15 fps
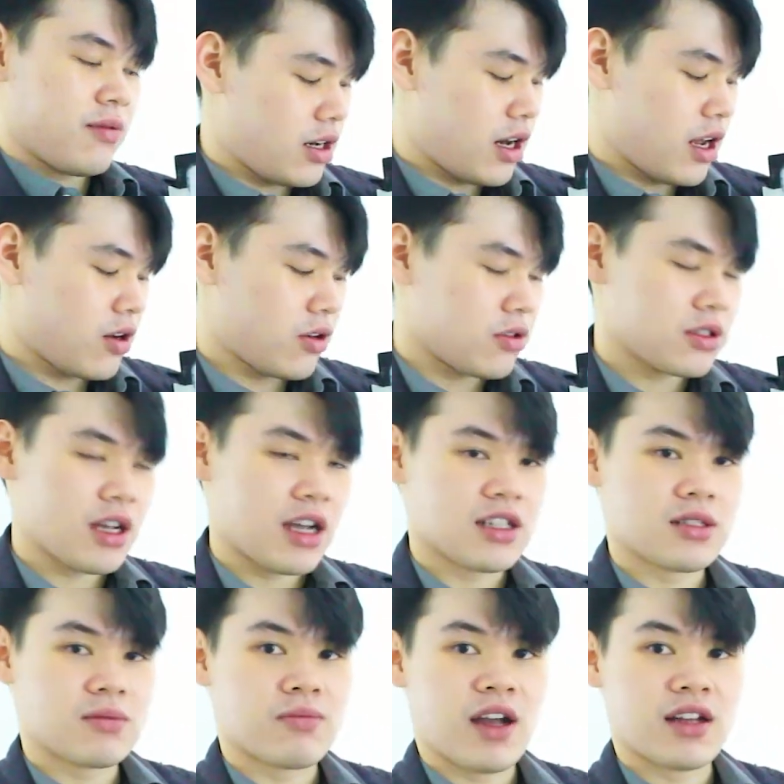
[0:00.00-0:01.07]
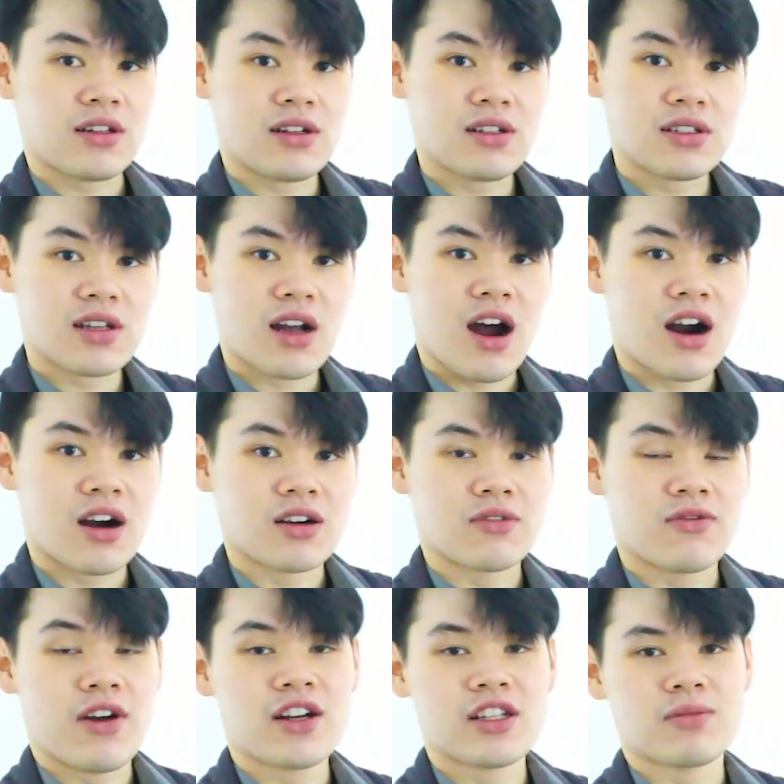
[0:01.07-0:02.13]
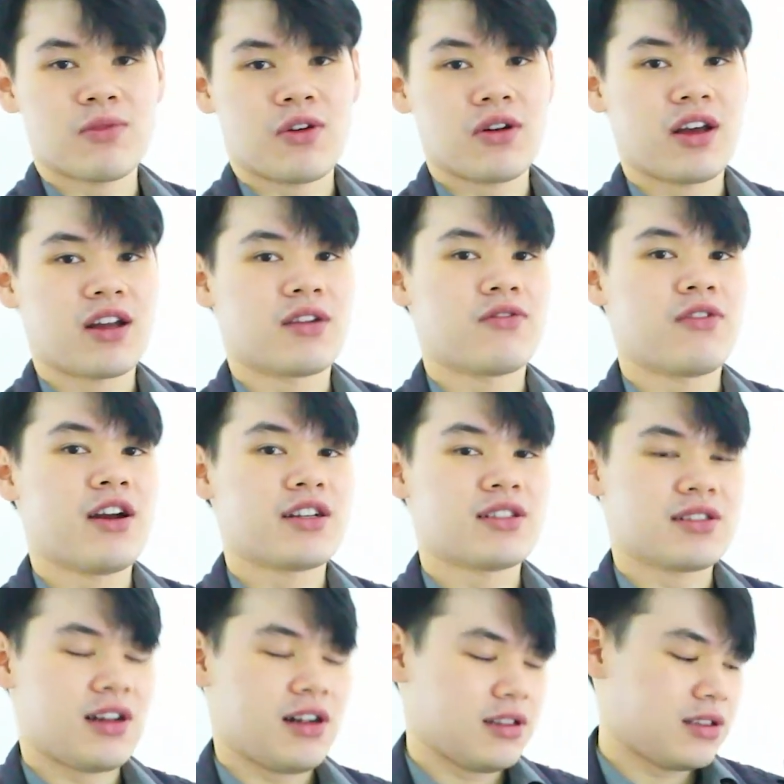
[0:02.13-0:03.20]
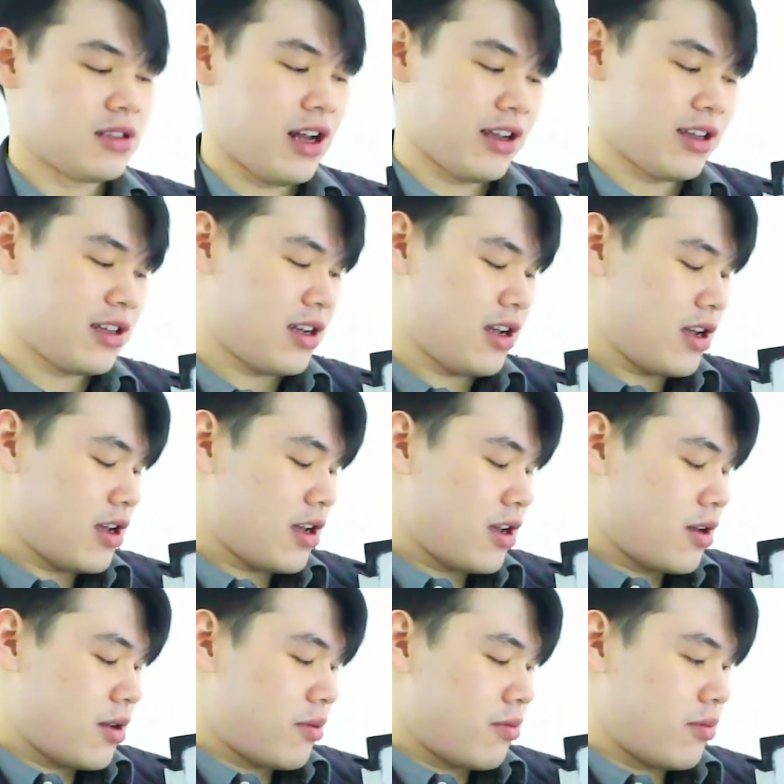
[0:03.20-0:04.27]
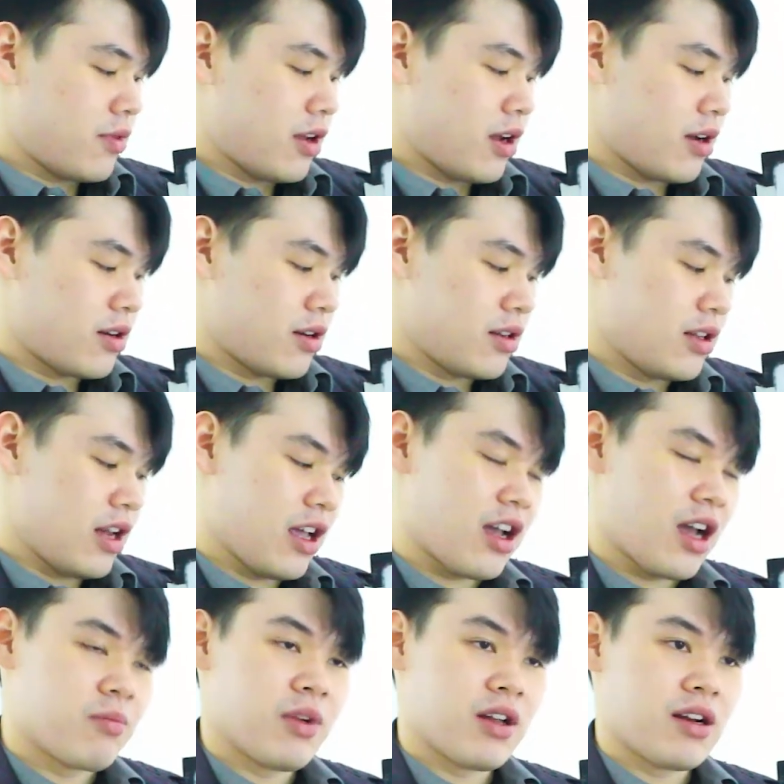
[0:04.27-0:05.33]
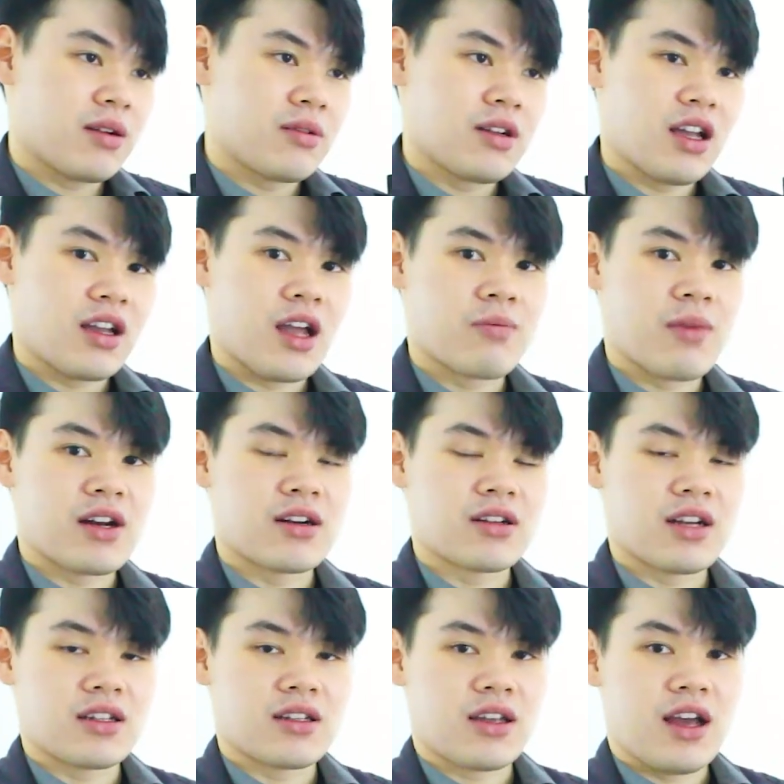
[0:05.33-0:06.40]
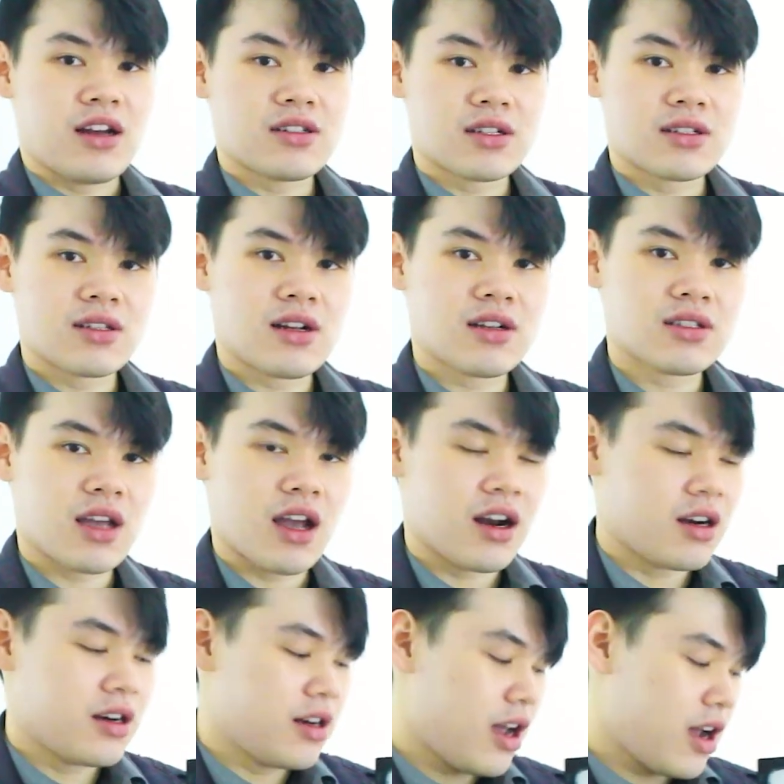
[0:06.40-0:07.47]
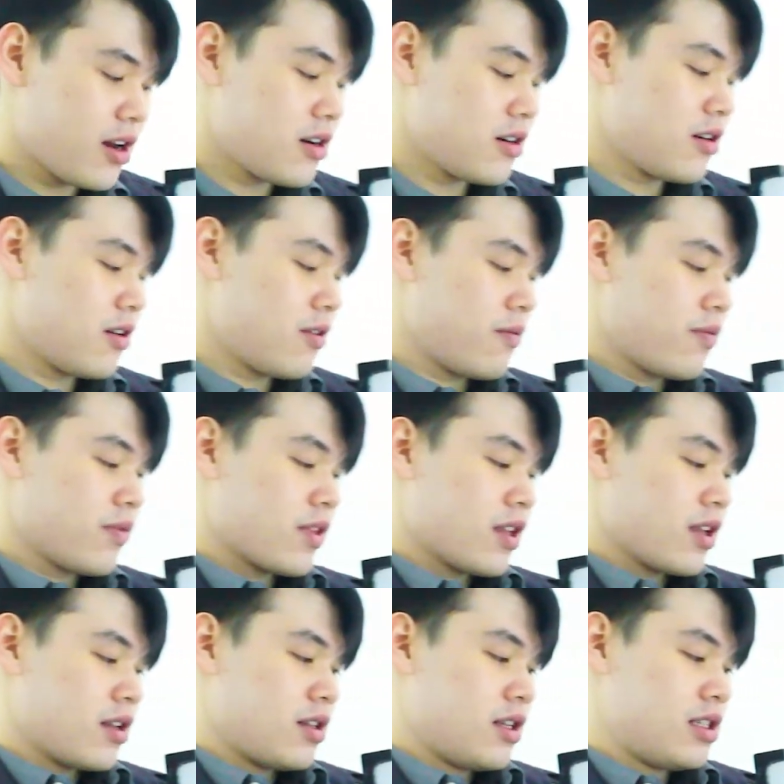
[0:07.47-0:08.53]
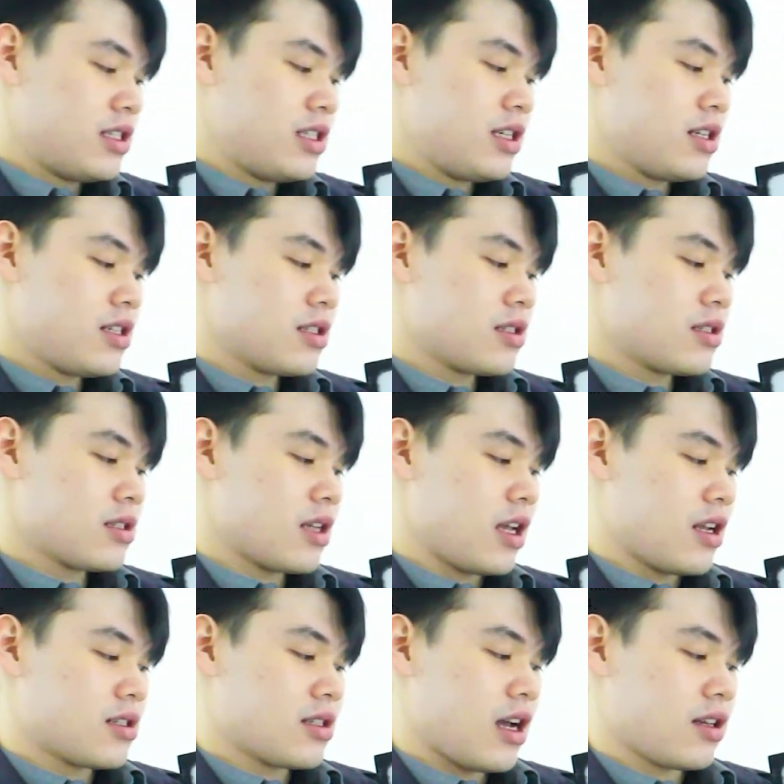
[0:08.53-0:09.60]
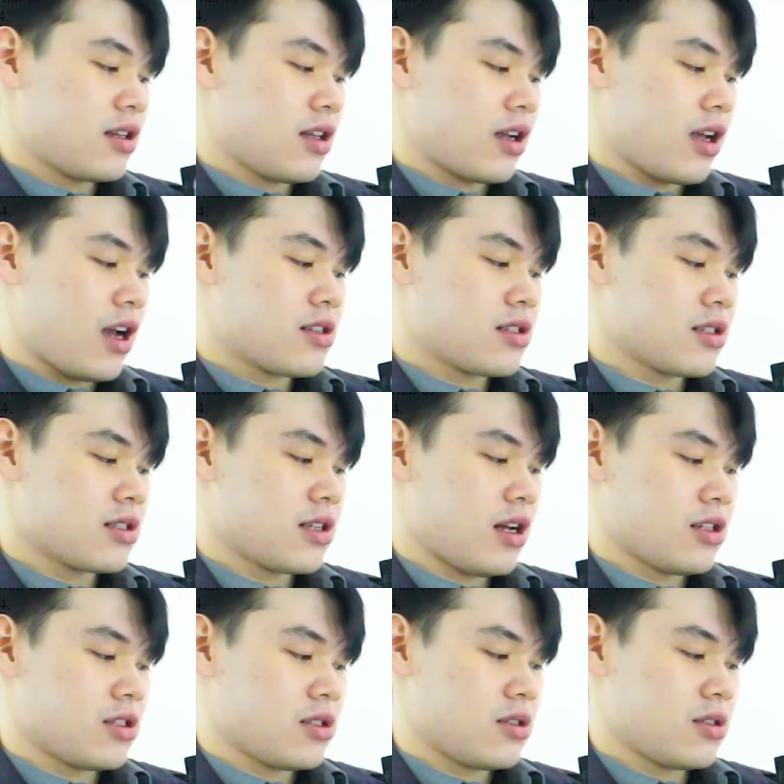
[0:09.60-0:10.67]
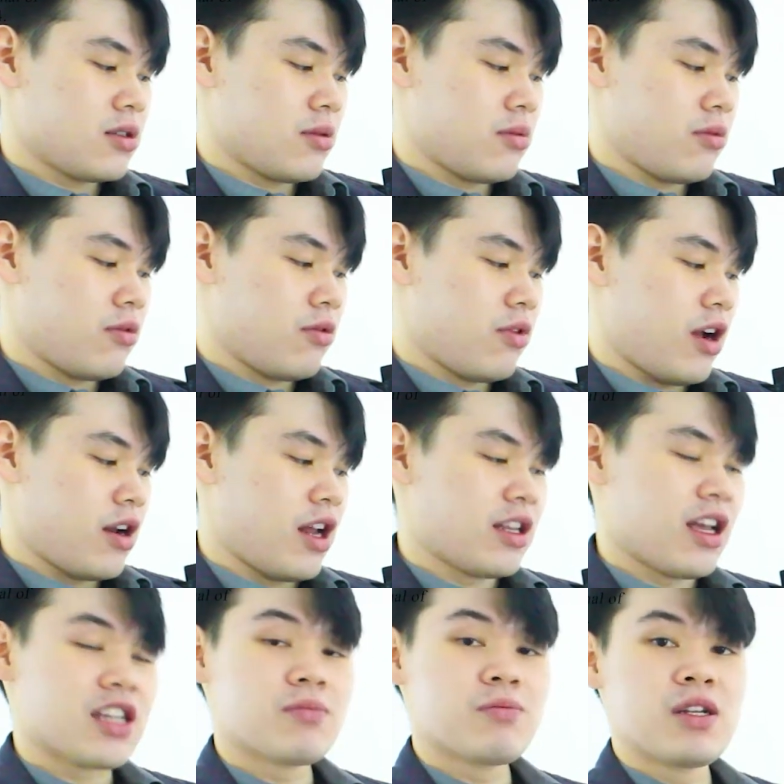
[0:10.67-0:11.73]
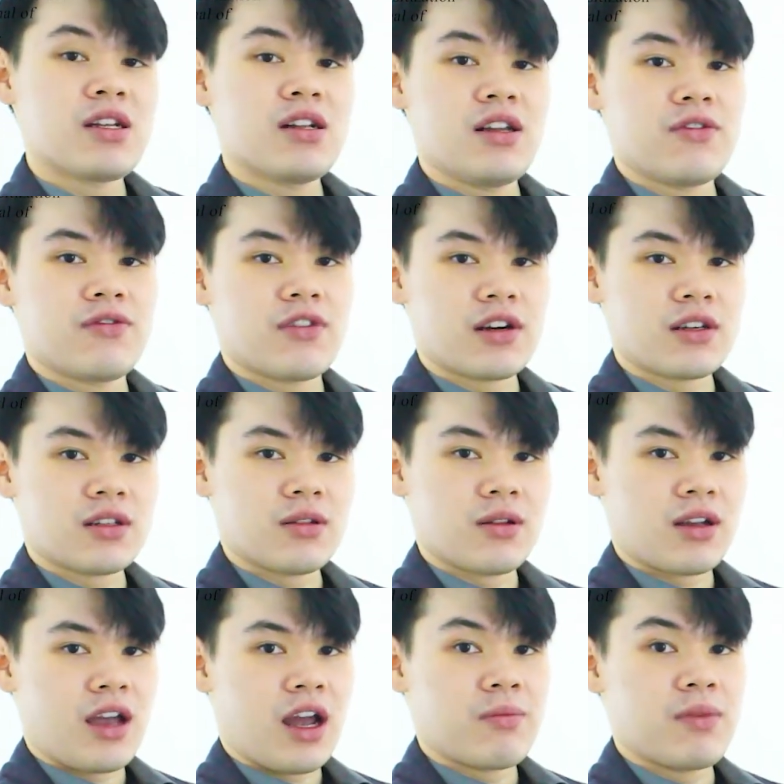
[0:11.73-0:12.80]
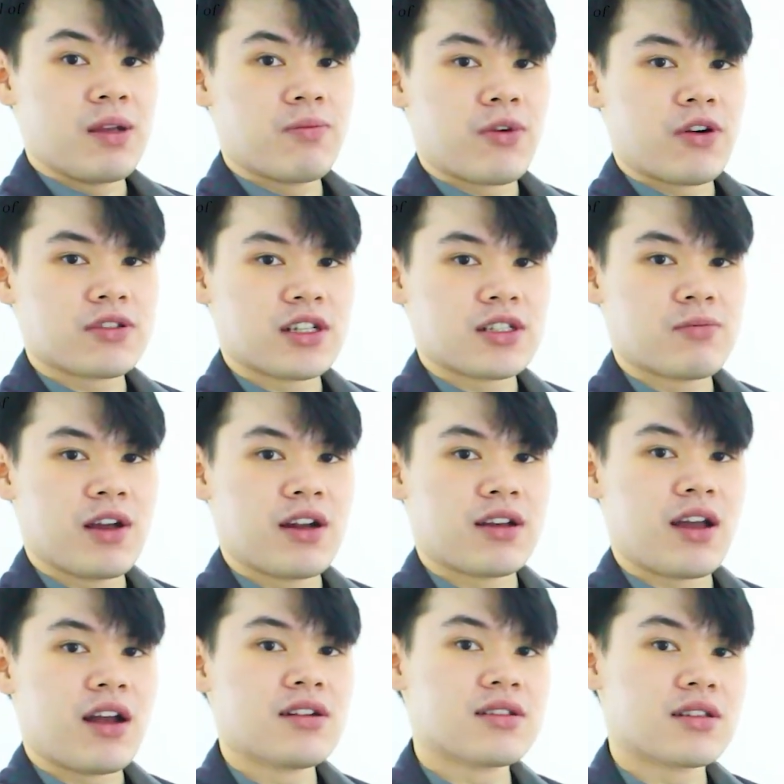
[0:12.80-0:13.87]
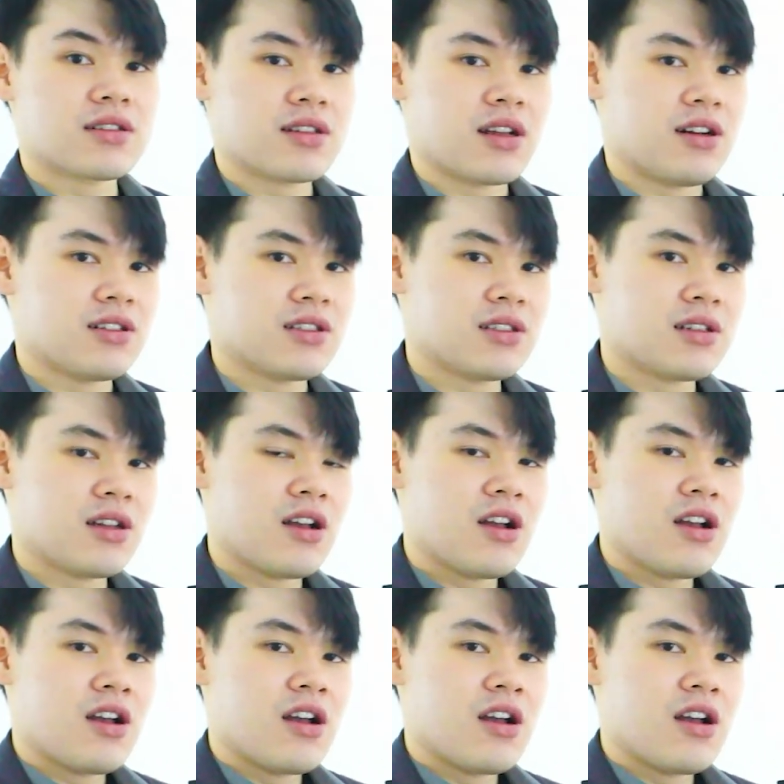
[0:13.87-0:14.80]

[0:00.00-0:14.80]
The nano-sized metals are very small and very stealth-like. They can penetrate the cancer cells, and then the genes inside the cancer cells that has been delivered can be processed by the cancer cells